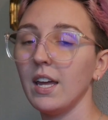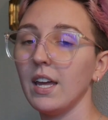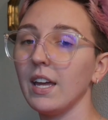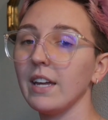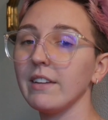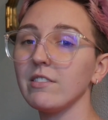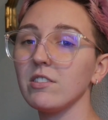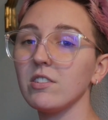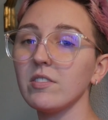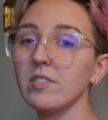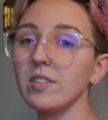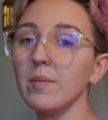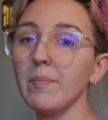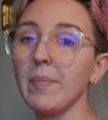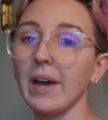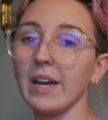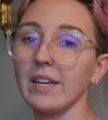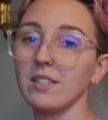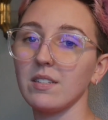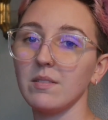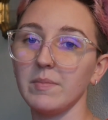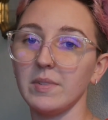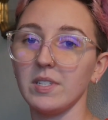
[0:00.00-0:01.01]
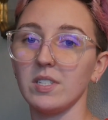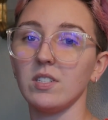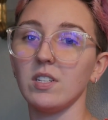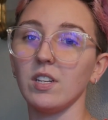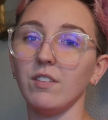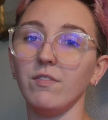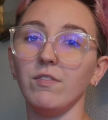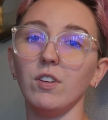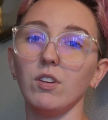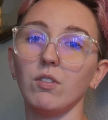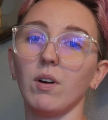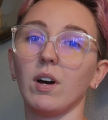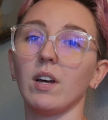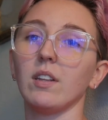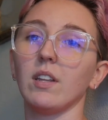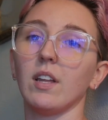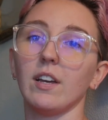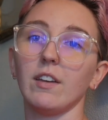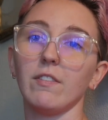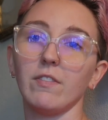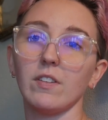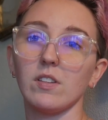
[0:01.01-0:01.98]
and just a pessimistic view on
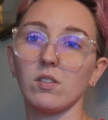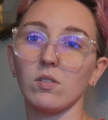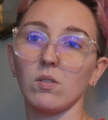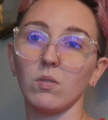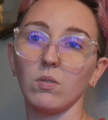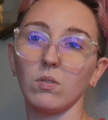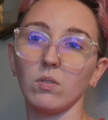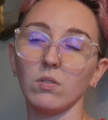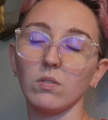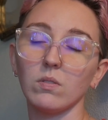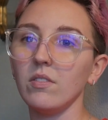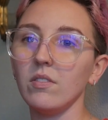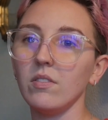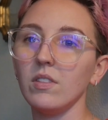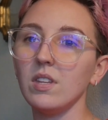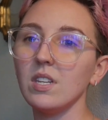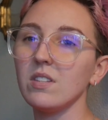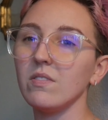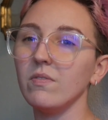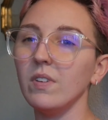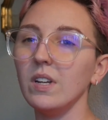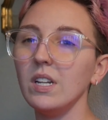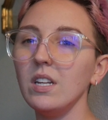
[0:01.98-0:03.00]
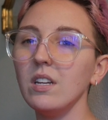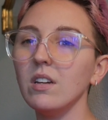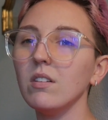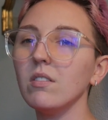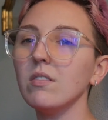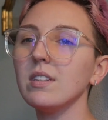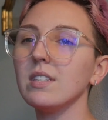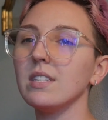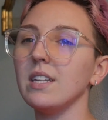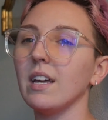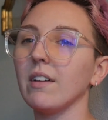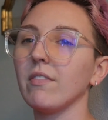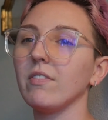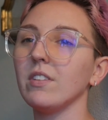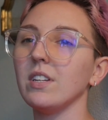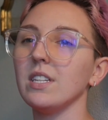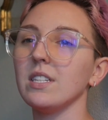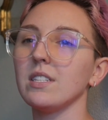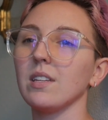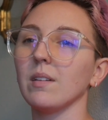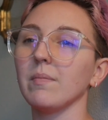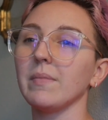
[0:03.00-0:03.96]
life as a whole. This video is definitely
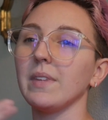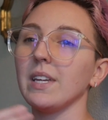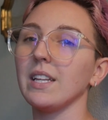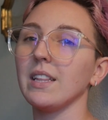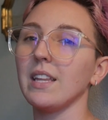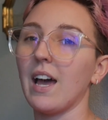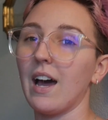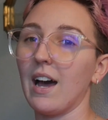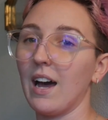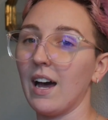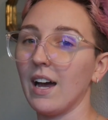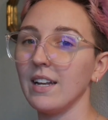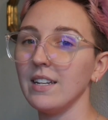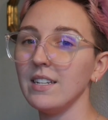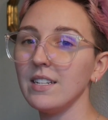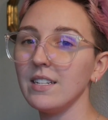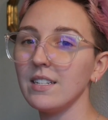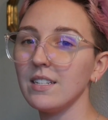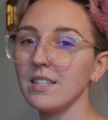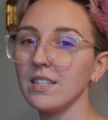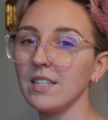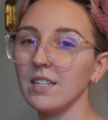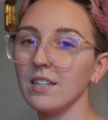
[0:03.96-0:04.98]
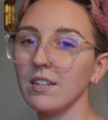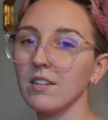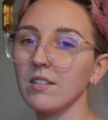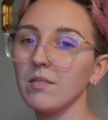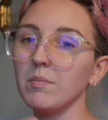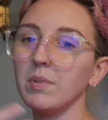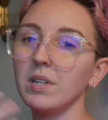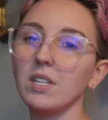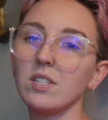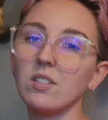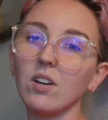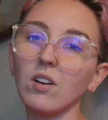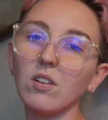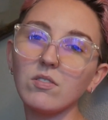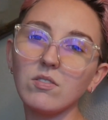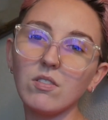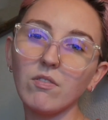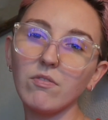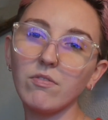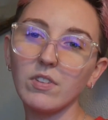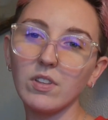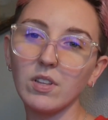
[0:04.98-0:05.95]
something that I need to hear, but it's
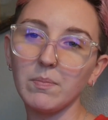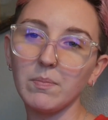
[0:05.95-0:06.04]
also for the